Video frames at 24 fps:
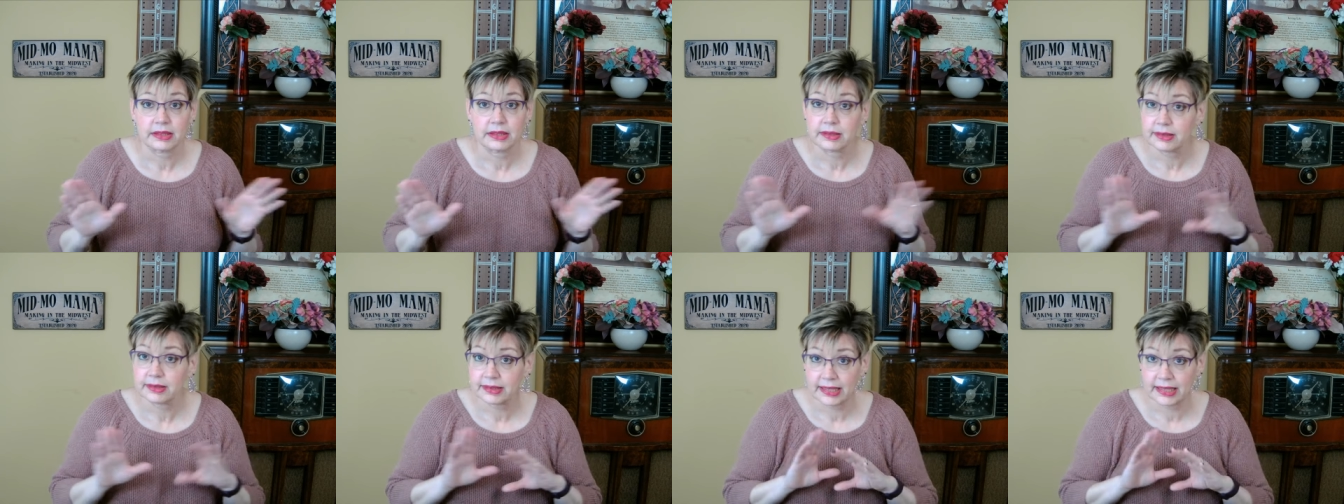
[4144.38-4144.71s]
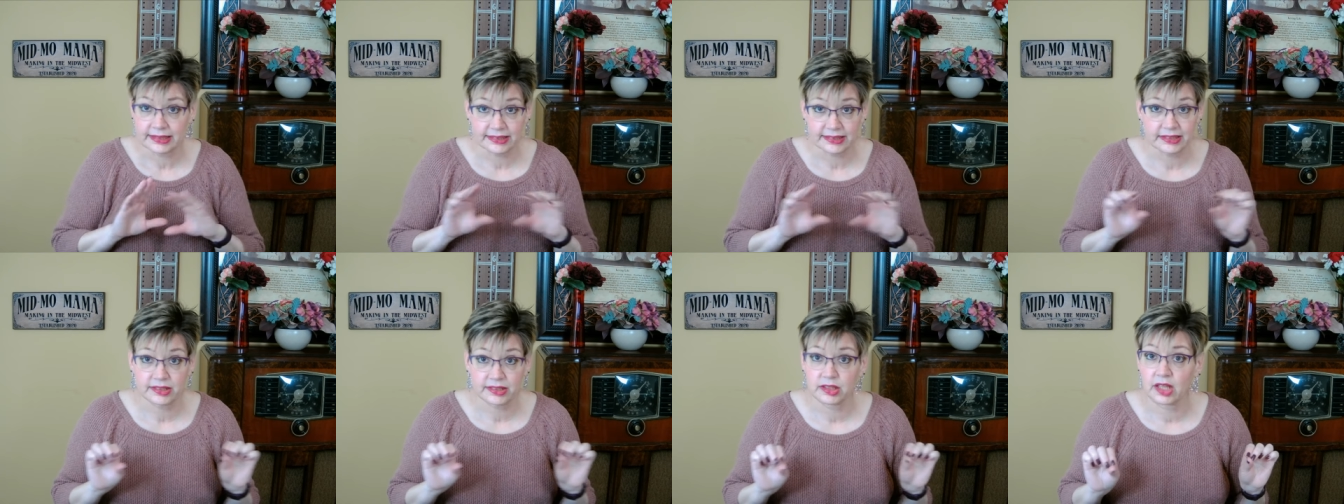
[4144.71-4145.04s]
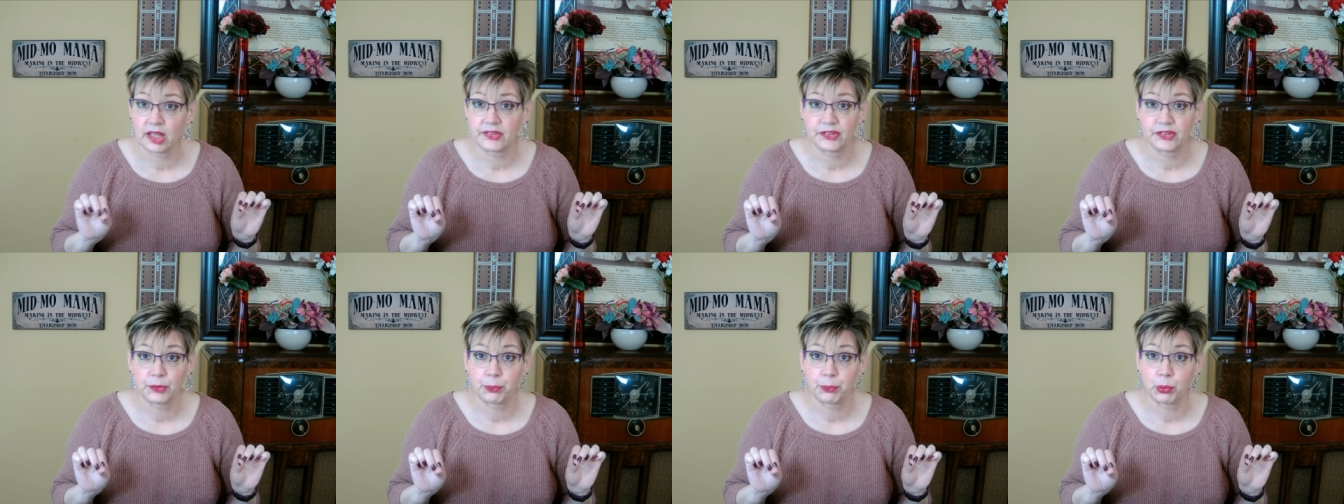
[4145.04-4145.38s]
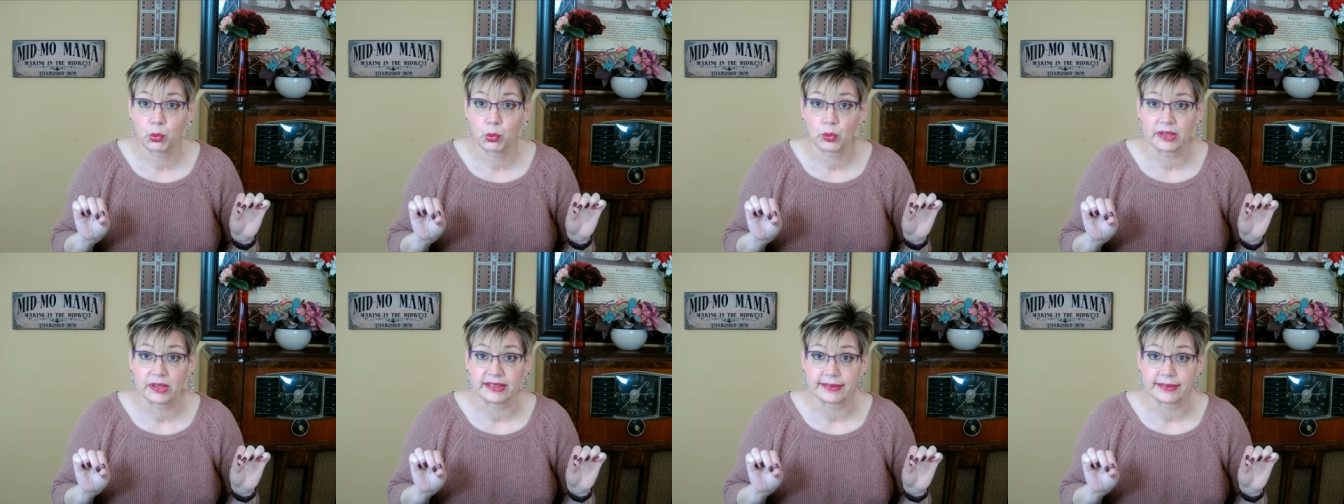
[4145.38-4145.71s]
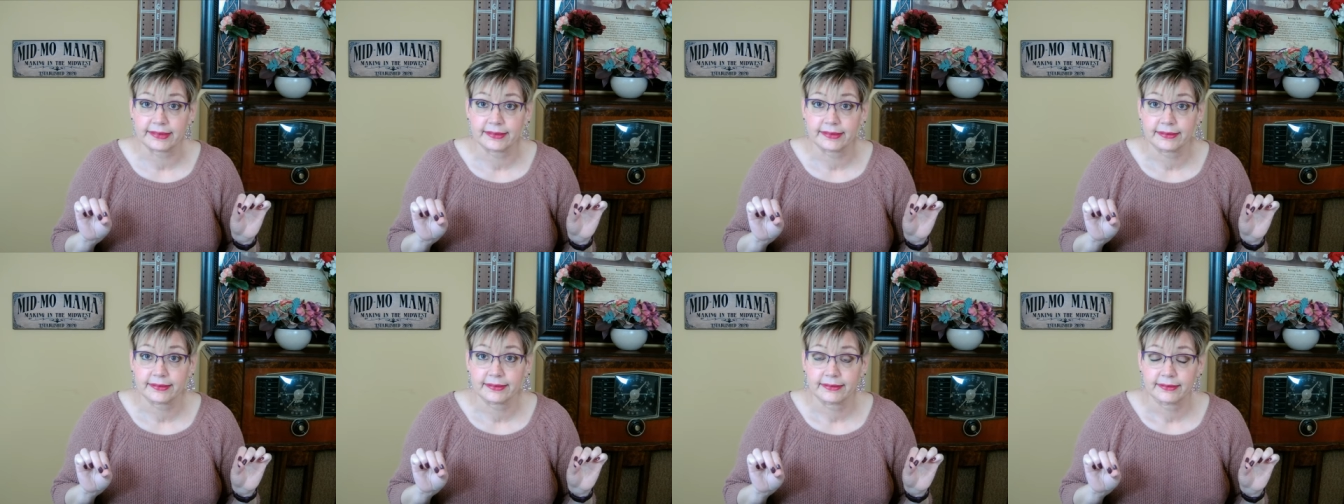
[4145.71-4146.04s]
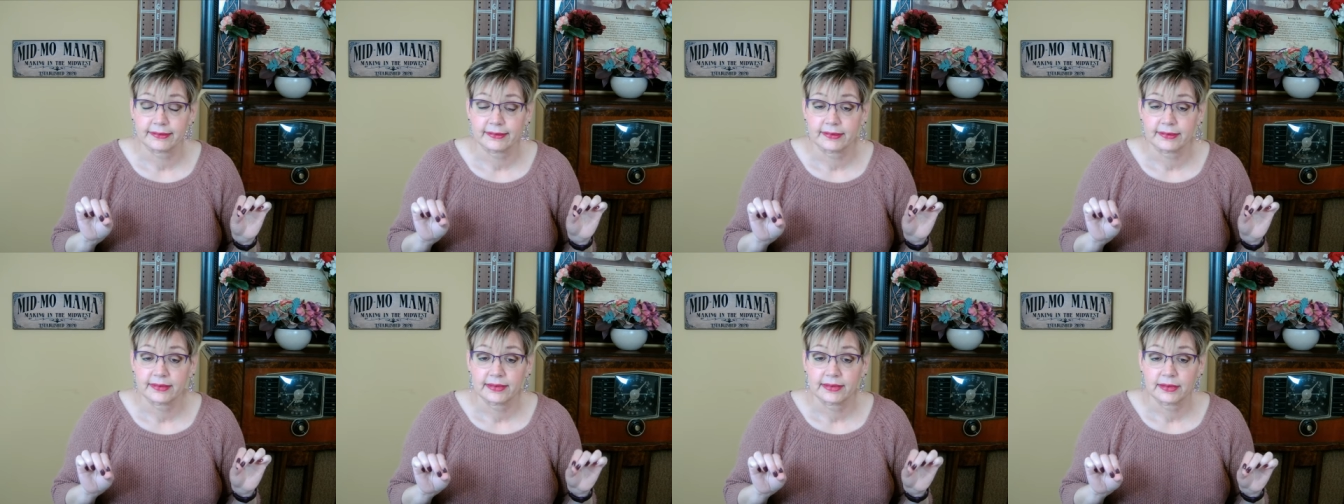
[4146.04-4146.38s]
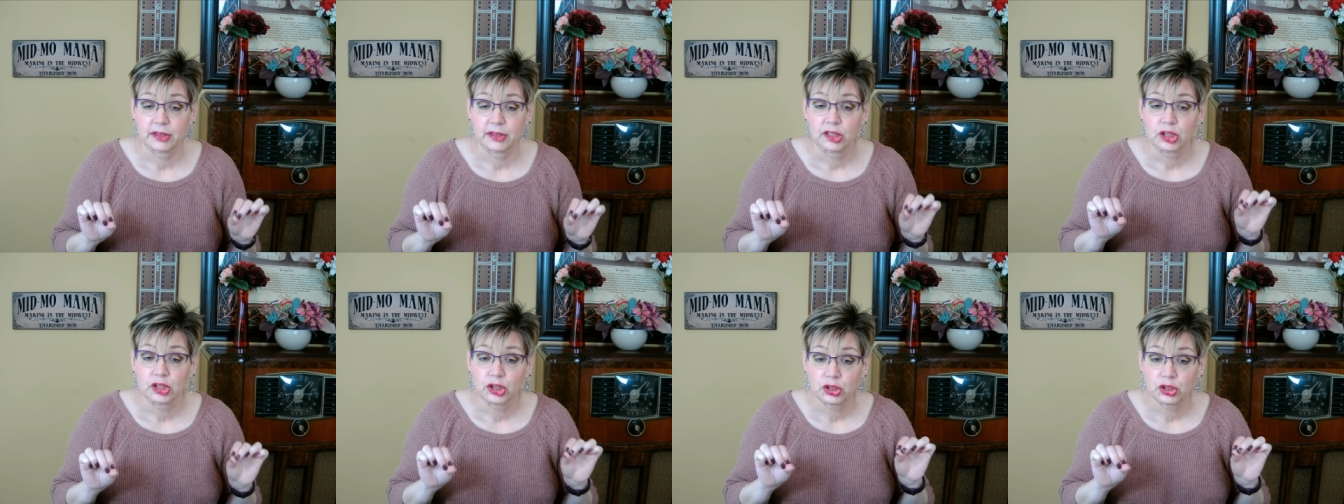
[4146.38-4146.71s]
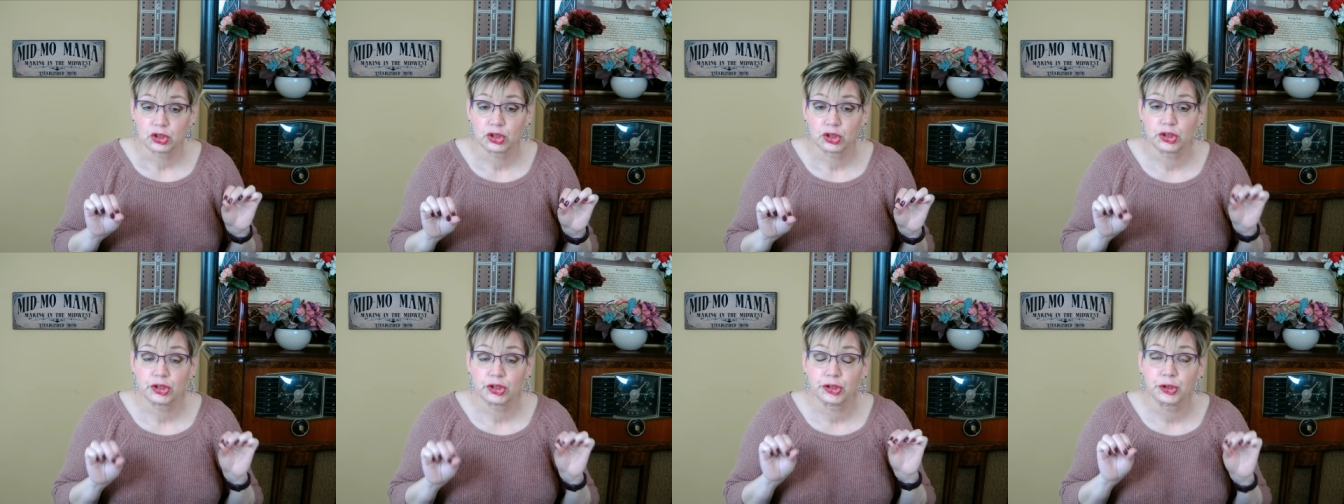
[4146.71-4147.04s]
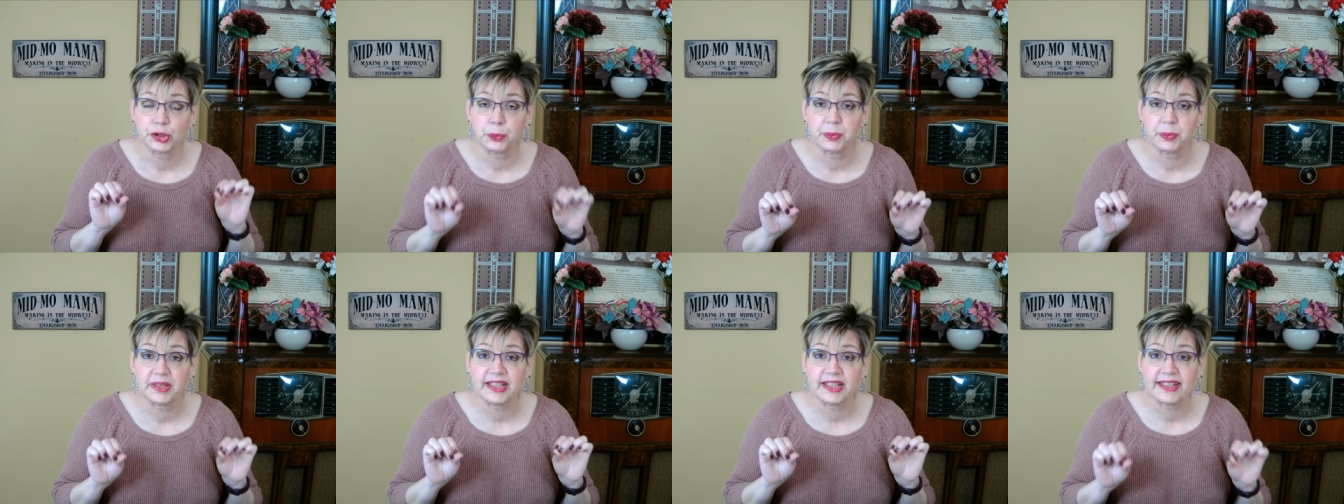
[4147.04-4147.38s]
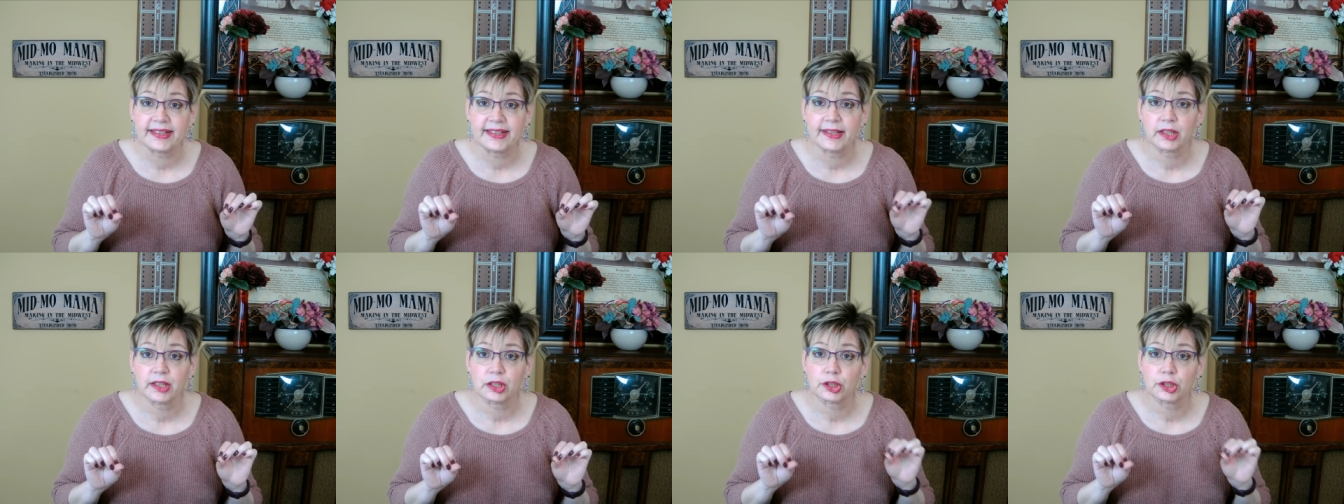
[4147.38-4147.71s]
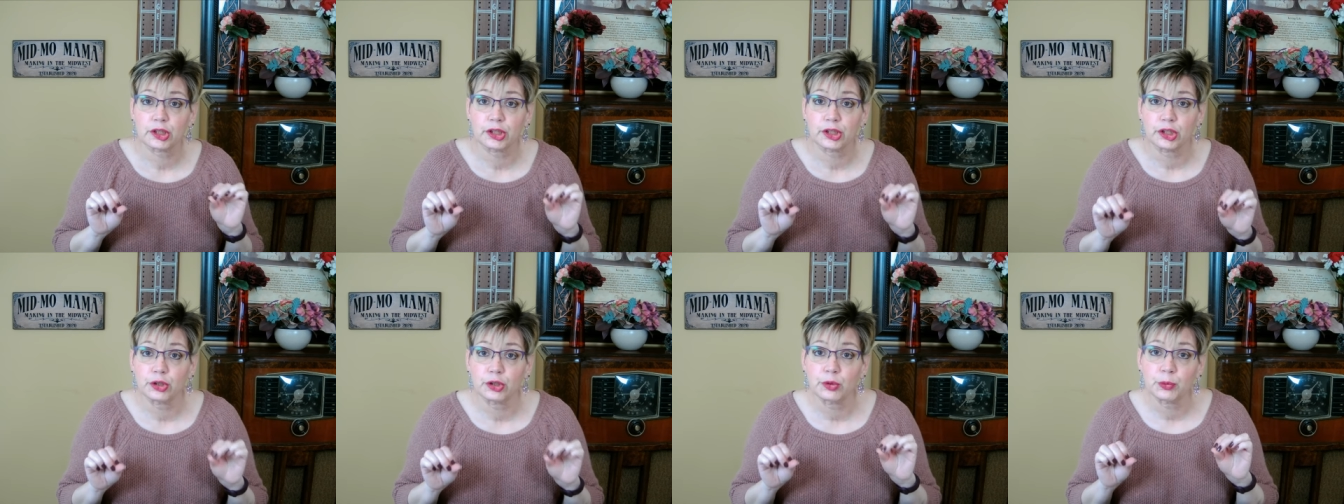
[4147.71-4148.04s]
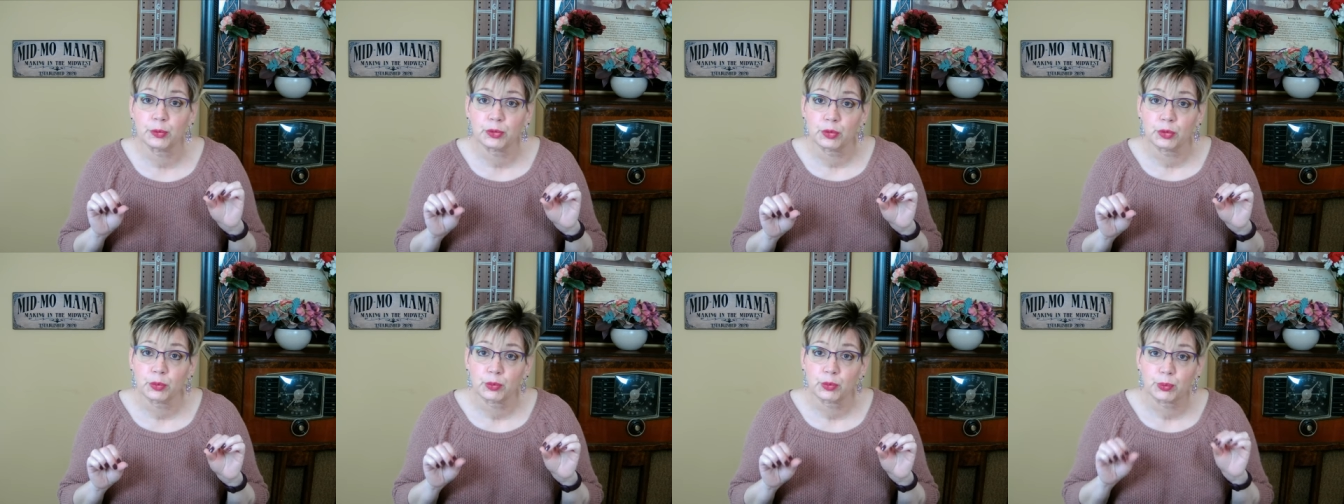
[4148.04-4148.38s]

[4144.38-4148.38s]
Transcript: That's not the point. You be you